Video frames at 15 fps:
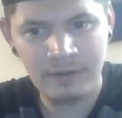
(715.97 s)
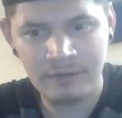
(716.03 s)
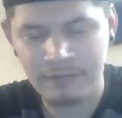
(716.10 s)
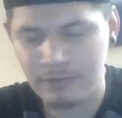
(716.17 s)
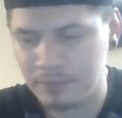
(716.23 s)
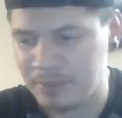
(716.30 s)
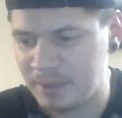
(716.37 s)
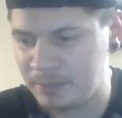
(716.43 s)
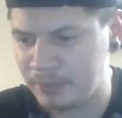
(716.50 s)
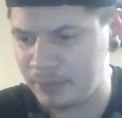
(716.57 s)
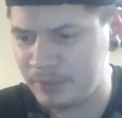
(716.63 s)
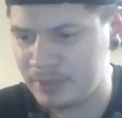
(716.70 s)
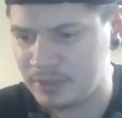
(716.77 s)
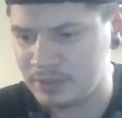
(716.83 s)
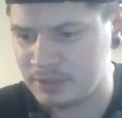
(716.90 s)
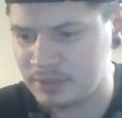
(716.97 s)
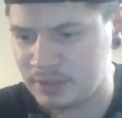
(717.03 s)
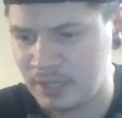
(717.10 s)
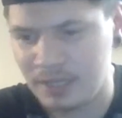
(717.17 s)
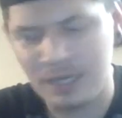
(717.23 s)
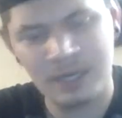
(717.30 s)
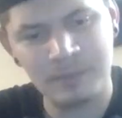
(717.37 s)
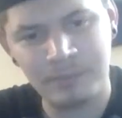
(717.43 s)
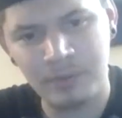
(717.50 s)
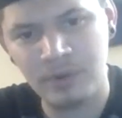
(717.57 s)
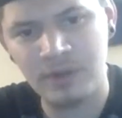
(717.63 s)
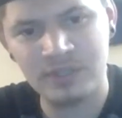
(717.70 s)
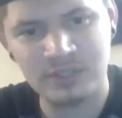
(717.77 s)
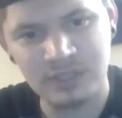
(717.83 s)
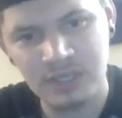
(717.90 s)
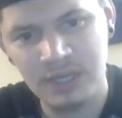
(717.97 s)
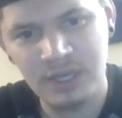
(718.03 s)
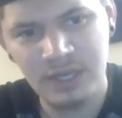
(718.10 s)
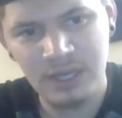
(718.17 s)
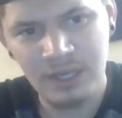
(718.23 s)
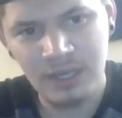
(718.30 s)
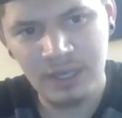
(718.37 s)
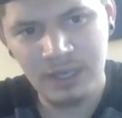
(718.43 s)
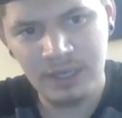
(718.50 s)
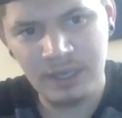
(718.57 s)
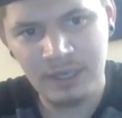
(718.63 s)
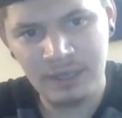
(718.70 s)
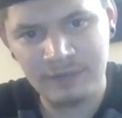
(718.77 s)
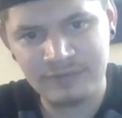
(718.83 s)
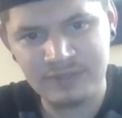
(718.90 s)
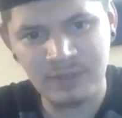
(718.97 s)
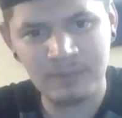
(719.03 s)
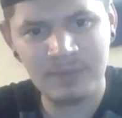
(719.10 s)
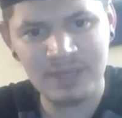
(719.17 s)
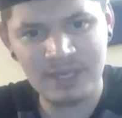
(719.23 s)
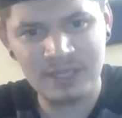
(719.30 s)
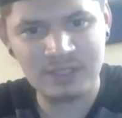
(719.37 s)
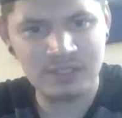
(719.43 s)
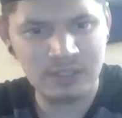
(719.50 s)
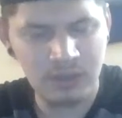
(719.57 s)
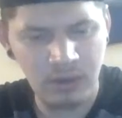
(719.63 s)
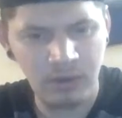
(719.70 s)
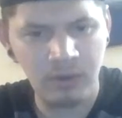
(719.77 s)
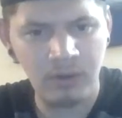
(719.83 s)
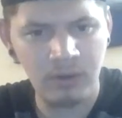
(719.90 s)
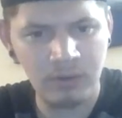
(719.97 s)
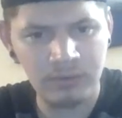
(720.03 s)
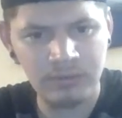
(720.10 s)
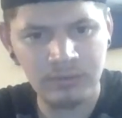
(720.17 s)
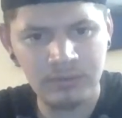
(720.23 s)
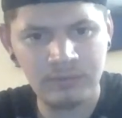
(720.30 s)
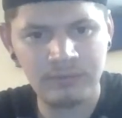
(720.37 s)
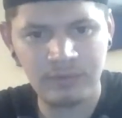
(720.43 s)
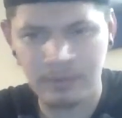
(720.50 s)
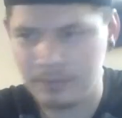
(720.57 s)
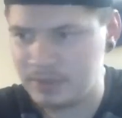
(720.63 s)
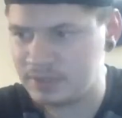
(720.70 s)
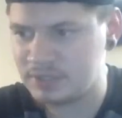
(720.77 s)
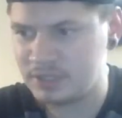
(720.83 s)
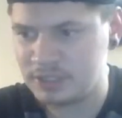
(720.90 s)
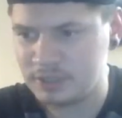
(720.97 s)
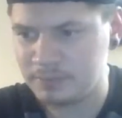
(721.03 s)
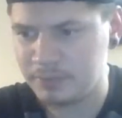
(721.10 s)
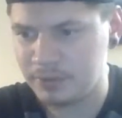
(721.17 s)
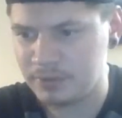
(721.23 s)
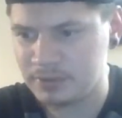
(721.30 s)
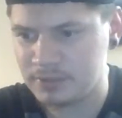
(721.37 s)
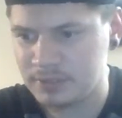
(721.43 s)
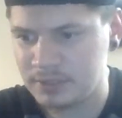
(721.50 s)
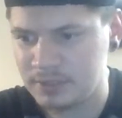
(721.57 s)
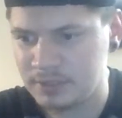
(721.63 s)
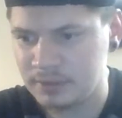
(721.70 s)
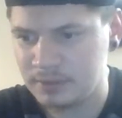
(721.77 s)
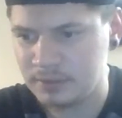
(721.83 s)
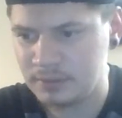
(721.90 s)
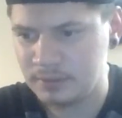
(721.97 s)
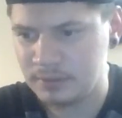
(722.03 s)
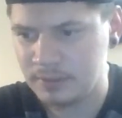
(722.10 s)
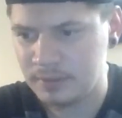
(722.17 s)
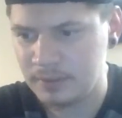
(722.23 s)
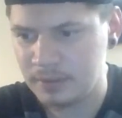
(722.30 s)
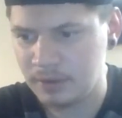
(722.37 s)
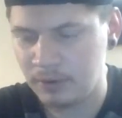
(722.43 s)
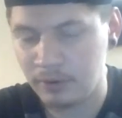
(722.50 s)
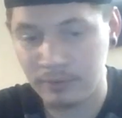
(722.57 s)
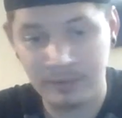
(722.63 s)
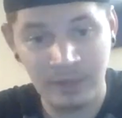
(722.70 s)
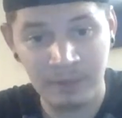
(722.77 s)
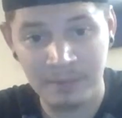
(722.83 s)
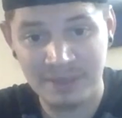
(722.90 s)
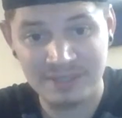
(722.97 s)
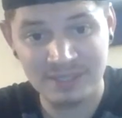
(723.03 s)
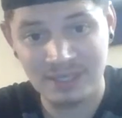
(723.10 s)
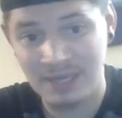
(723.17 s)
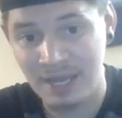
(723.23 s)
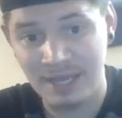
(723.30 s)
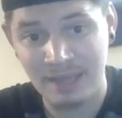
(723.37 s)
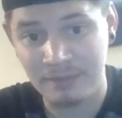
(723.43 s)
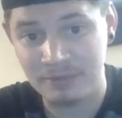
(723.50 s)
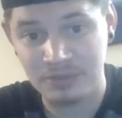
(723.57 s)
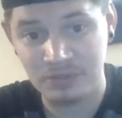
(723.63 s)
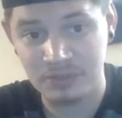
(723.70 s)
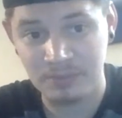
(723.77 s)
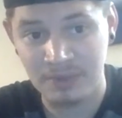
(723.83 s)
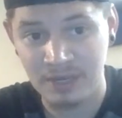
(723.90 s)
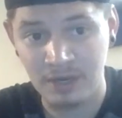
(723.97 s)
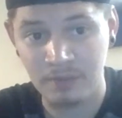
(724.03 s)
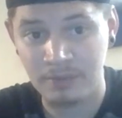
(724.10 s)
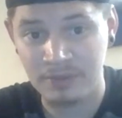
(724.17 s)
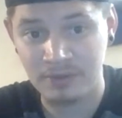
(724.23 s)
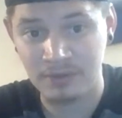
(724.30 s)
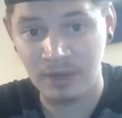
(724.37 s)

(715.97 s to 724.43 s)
for people is they need to push. If somebody gets called for a missing person, or they're missing, hey, they were supposed to be here, but they're